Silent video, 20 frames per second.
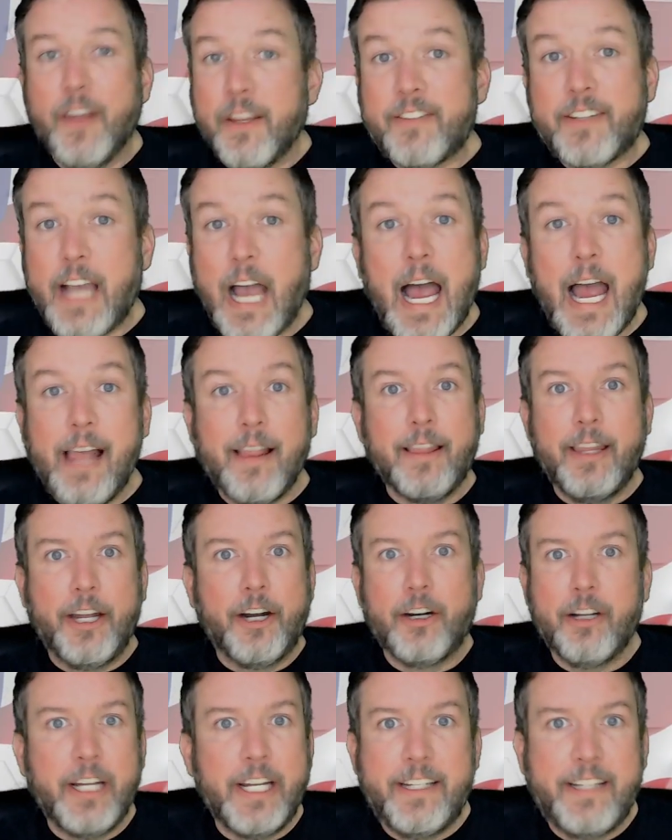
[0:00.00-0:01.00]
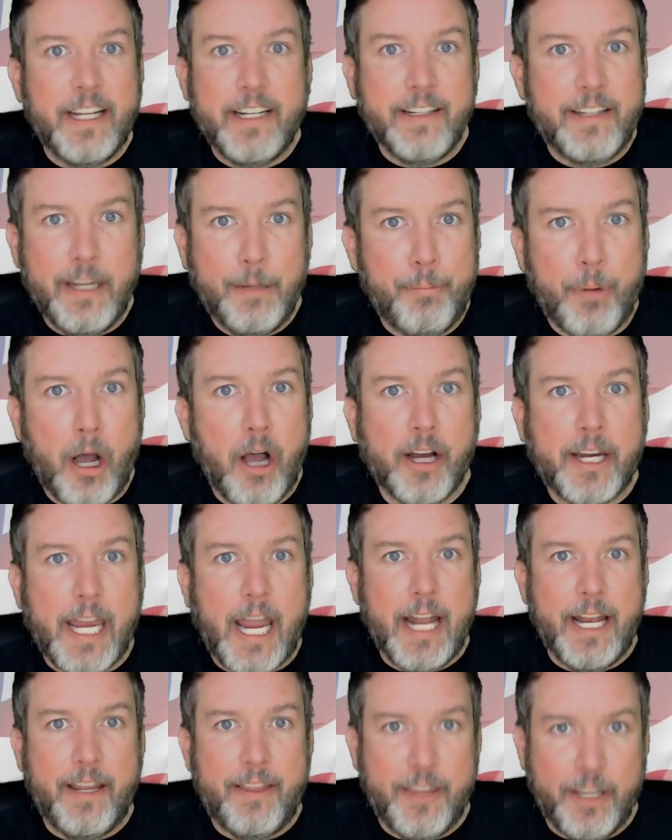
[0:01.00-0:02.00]
This guy literally didn't debunk
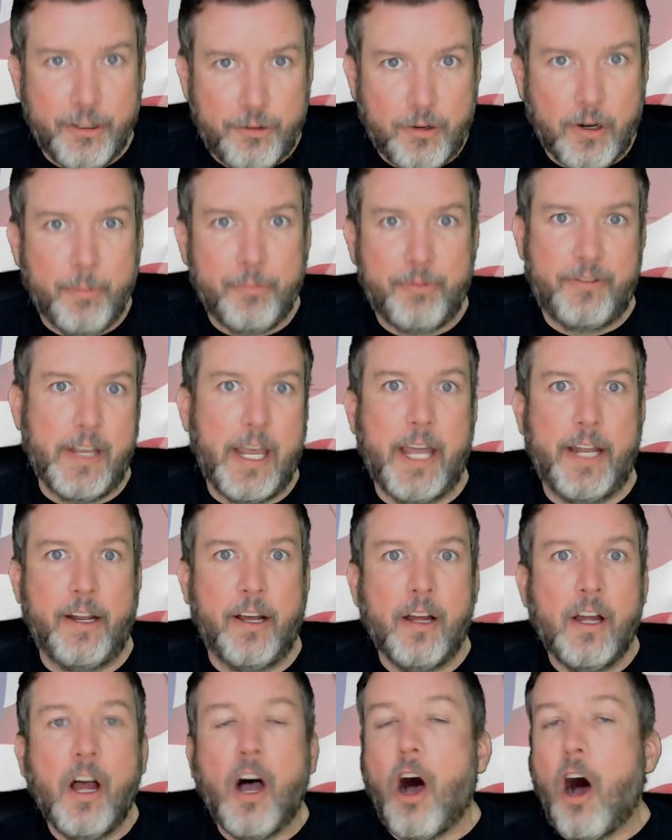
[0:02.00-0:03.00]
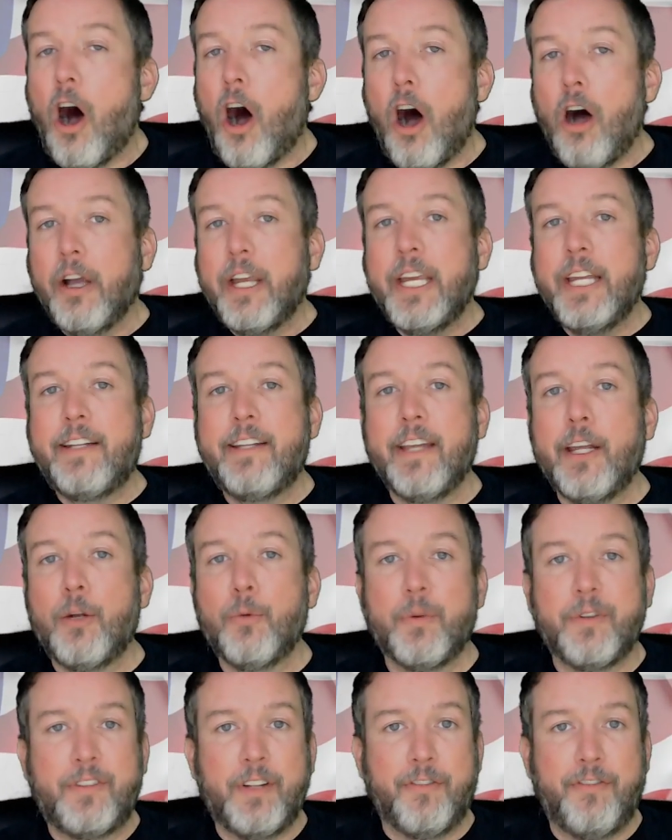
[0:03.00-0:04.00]
anything Trump said. All he did
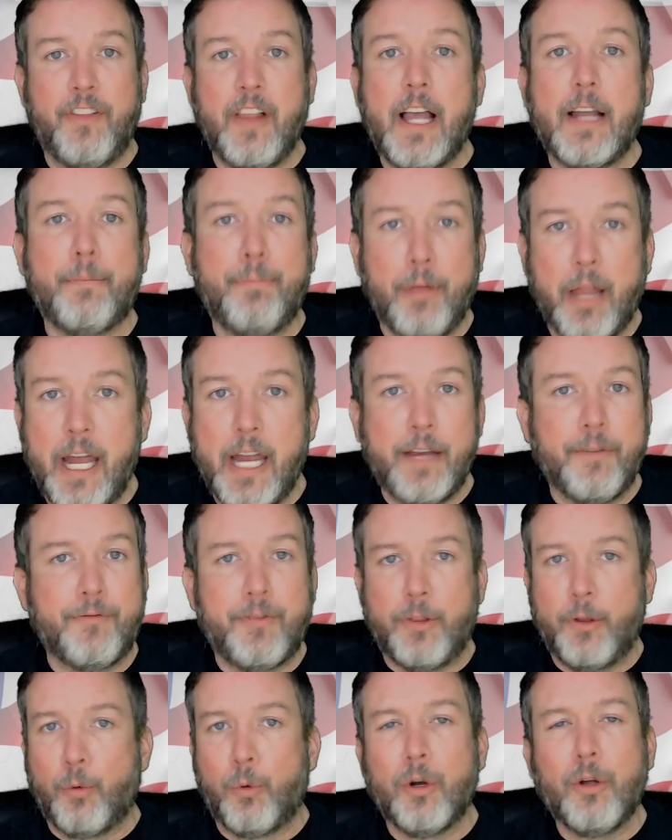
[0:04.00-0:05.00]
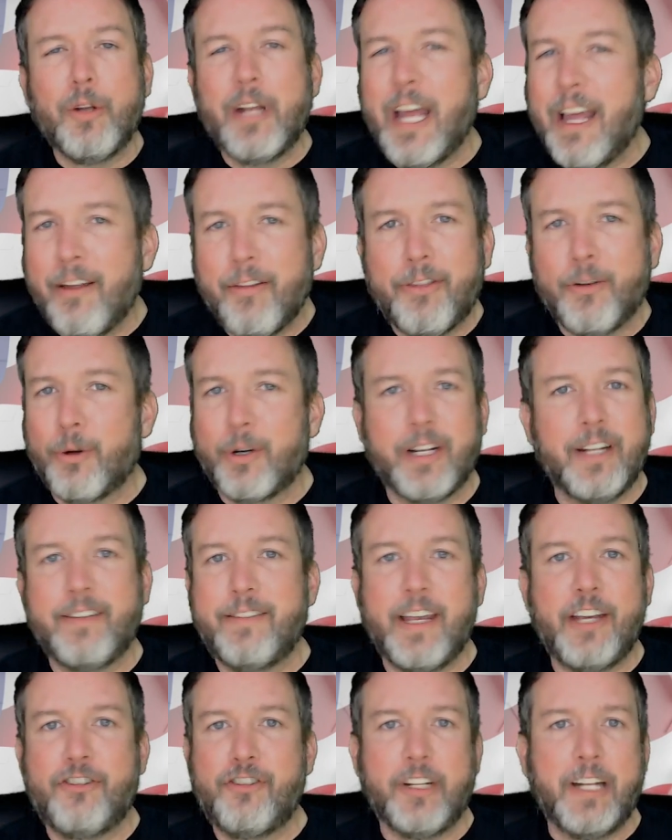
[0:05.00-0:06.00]
was deflect blame claim from the World Health
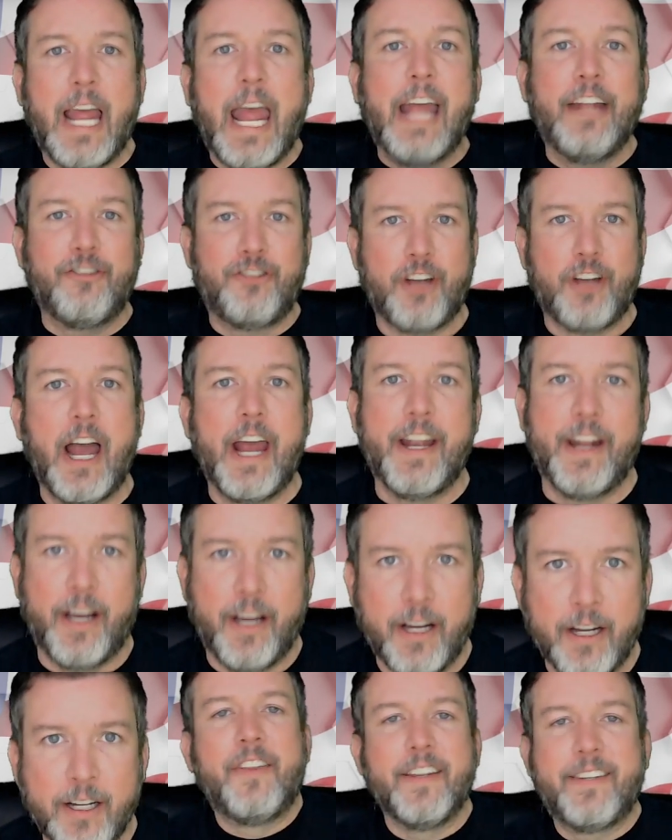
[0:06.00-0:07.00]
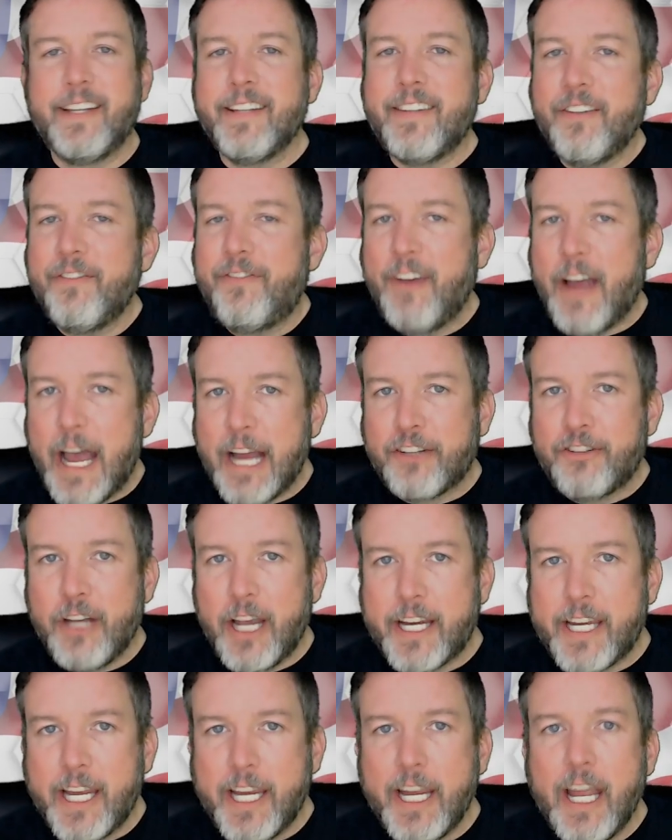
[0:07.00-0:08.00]
Organization and China. This isn't fact
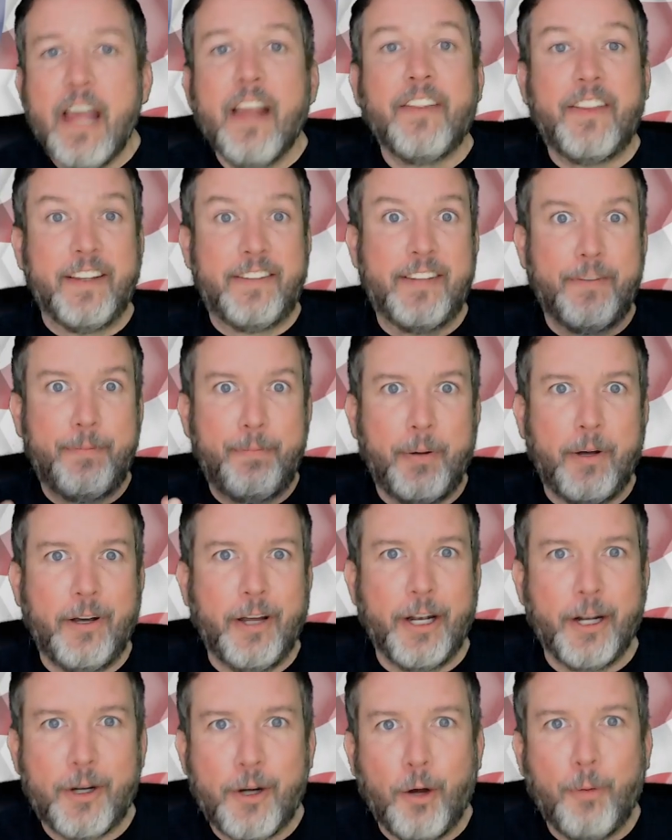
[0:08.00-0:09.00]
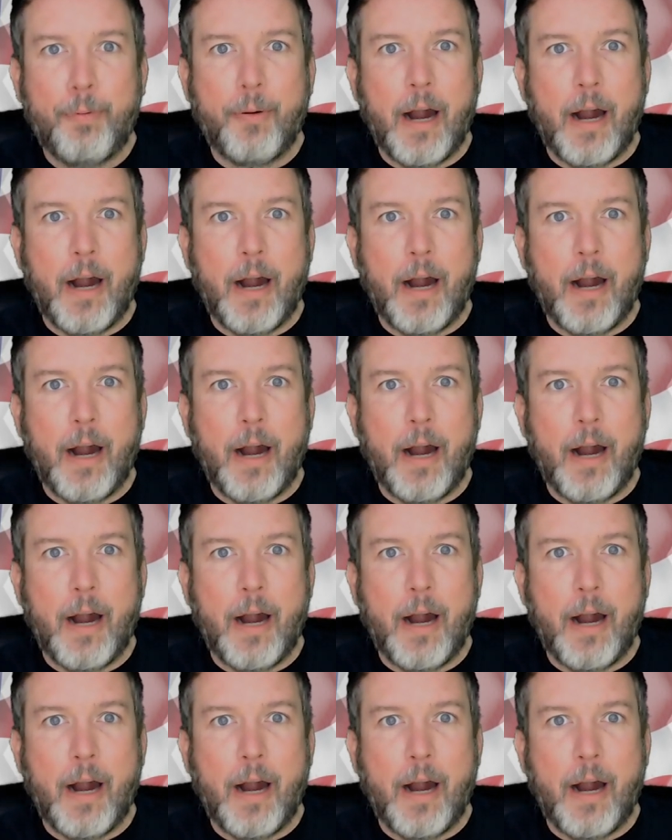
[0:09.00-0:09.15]
checking, this is political